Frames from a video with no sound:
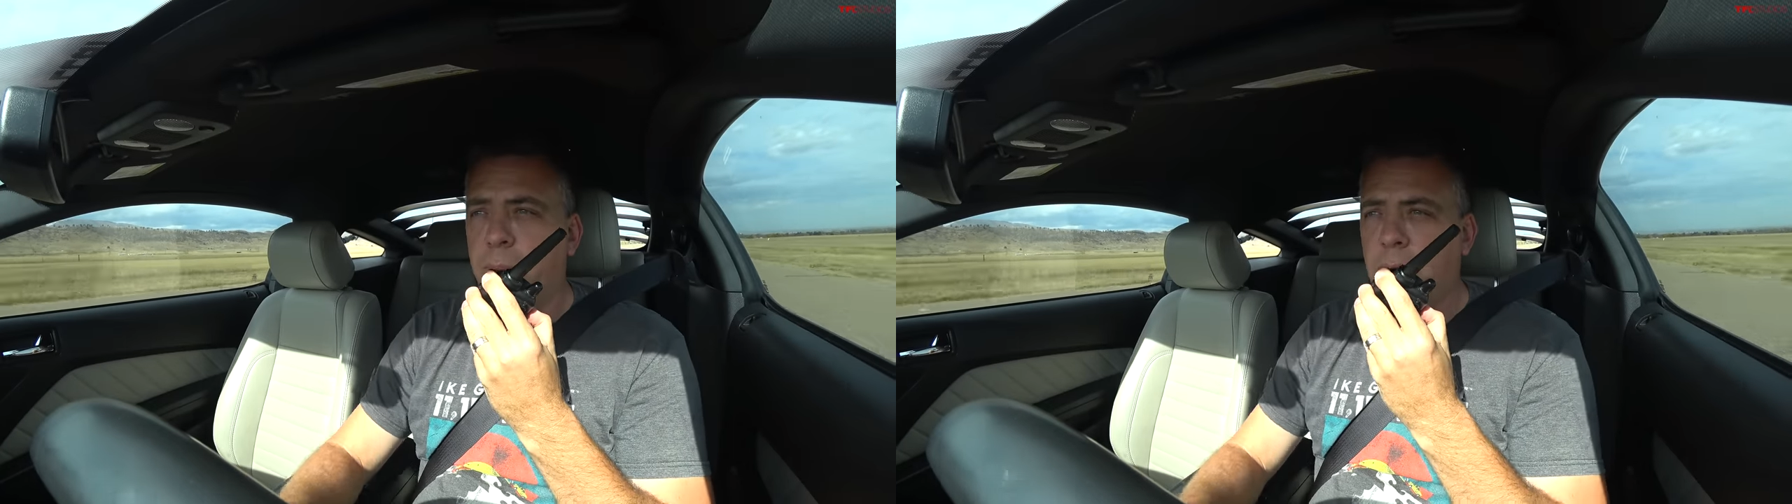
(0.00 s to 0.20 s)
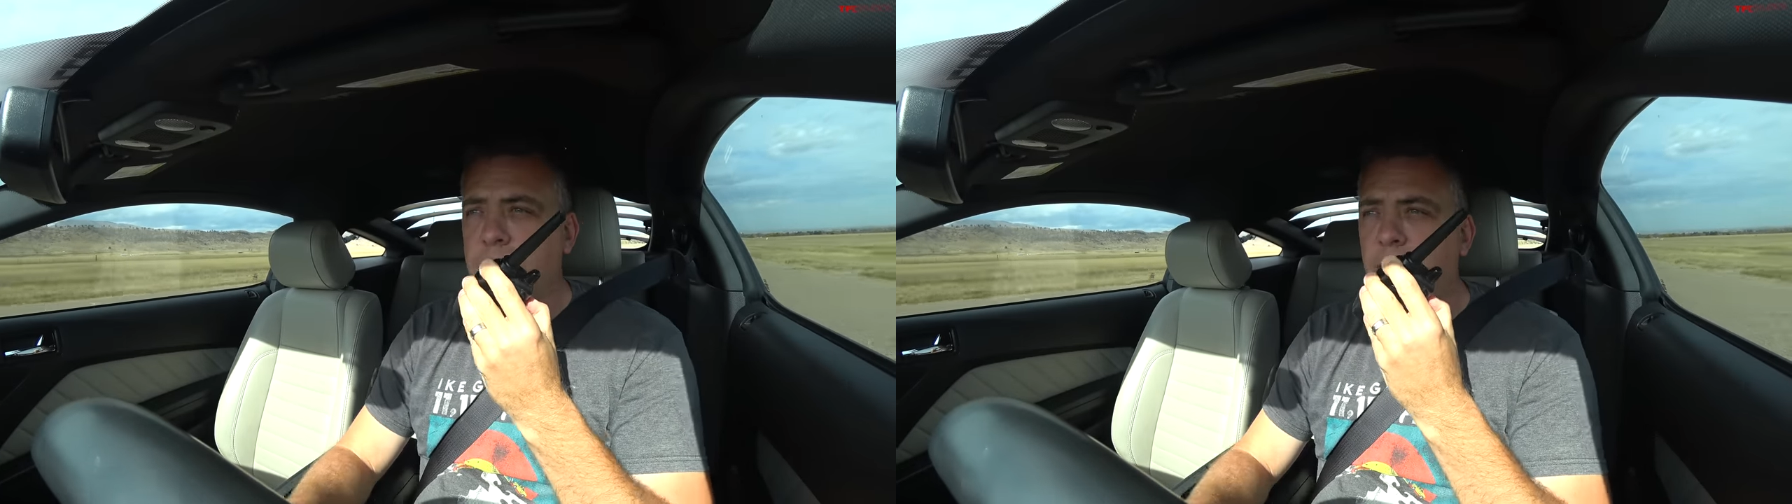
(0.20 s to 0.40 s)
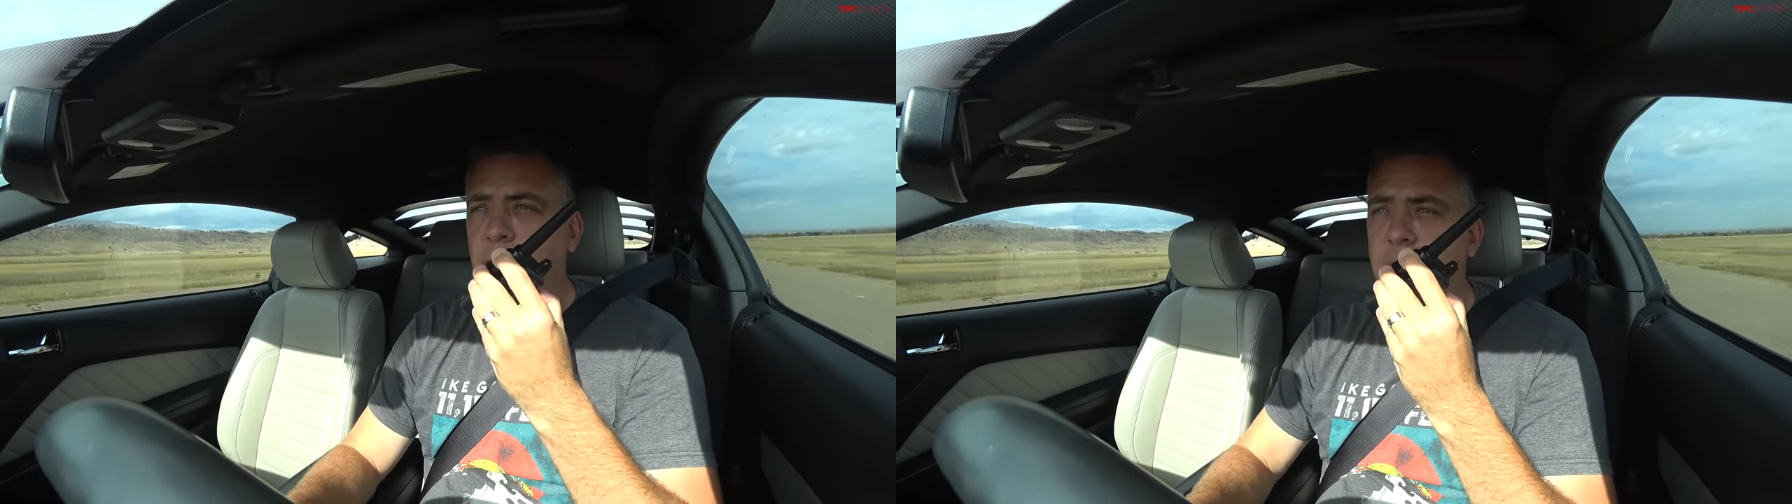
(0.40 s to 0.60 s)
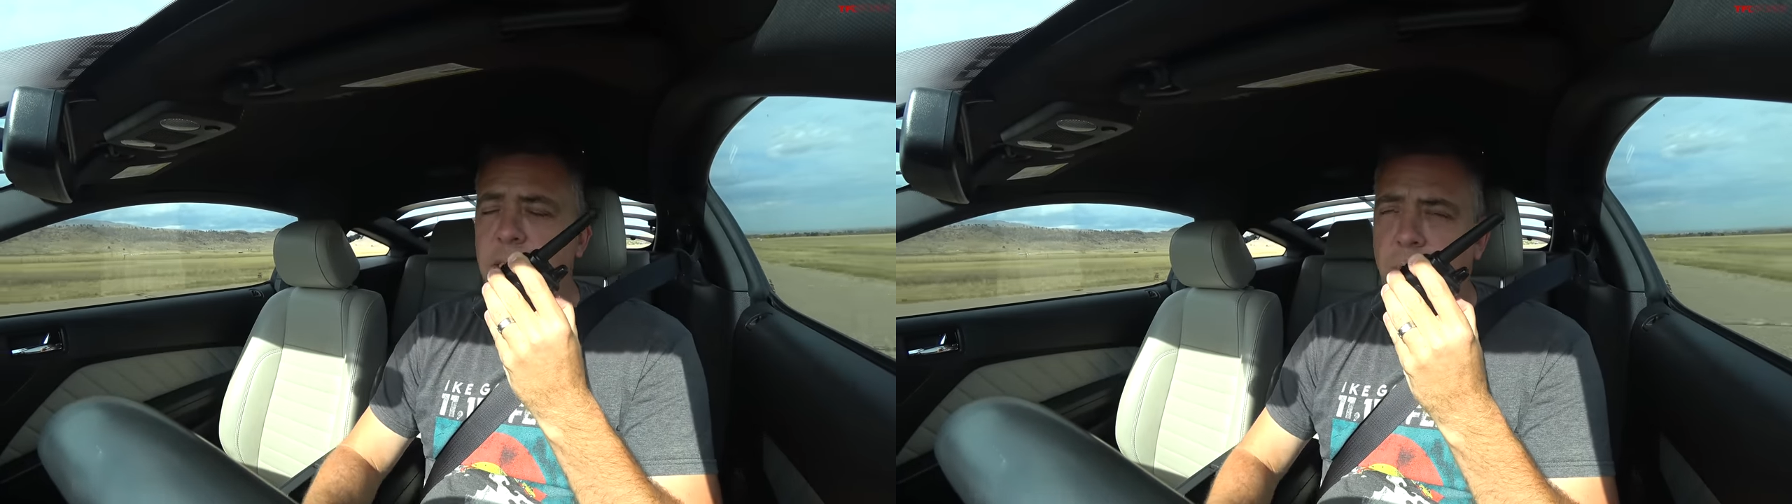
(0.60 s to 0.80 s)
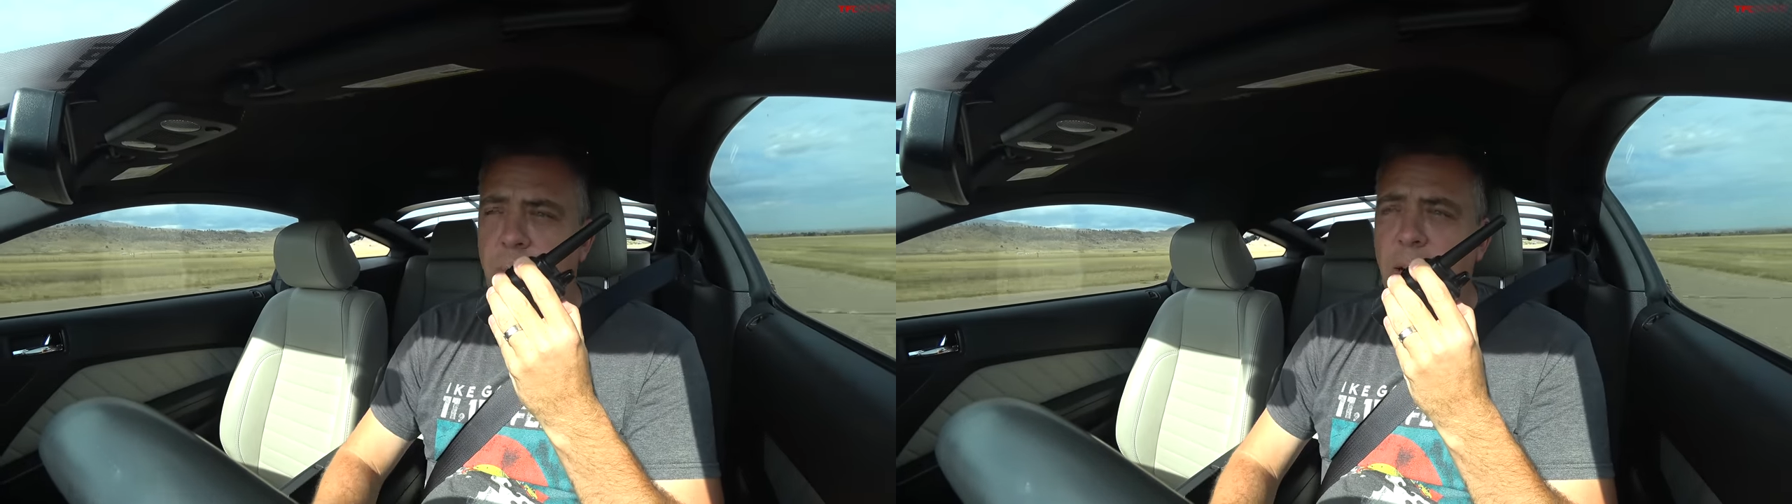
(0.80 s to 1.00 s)
pleasantly
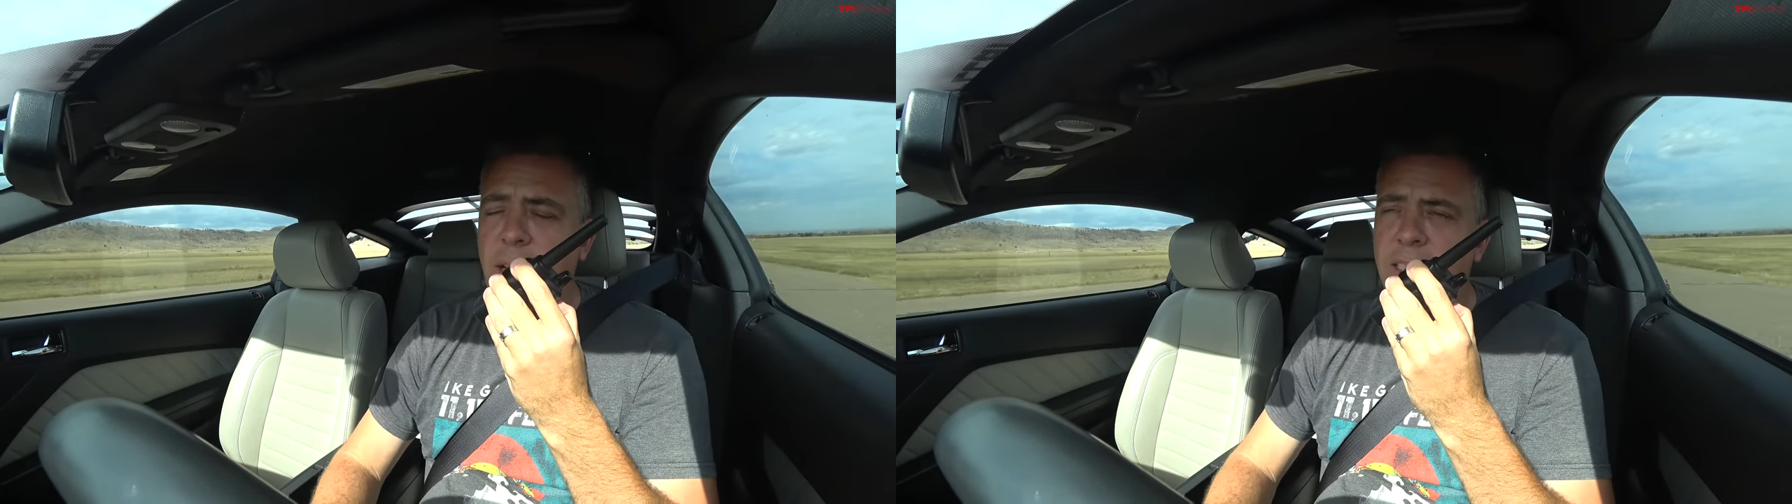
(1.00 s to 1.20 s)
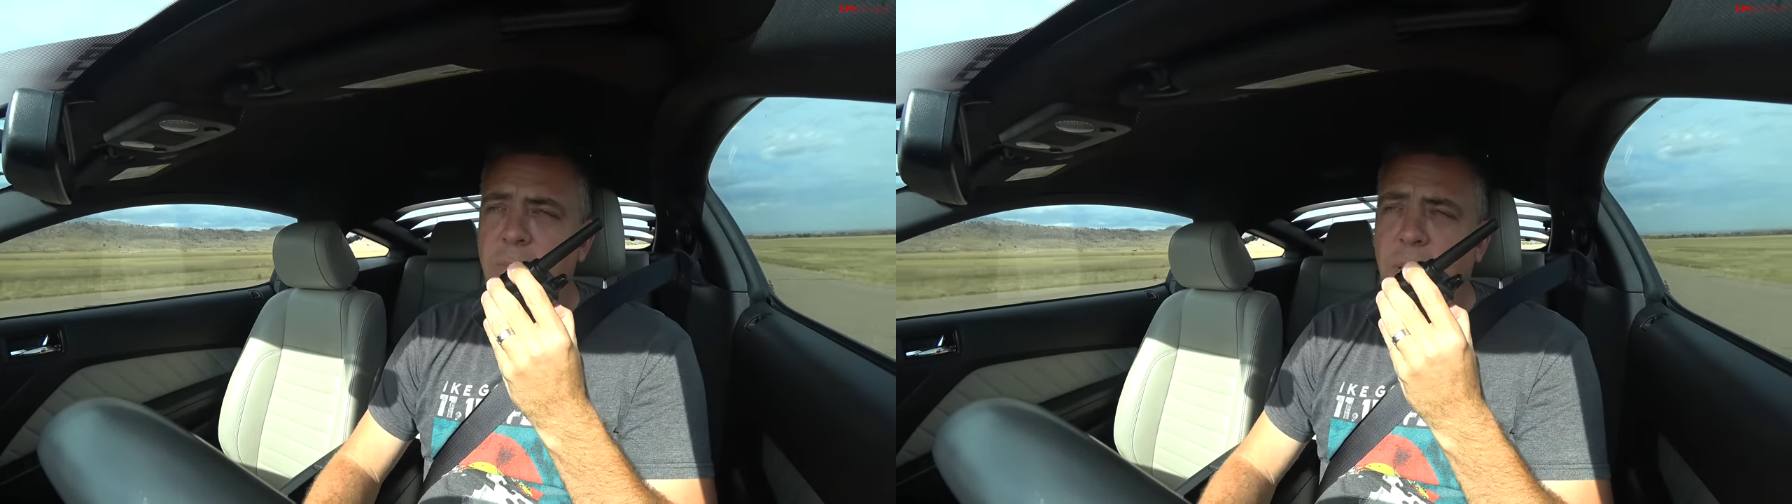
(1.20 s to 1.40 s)
surprised,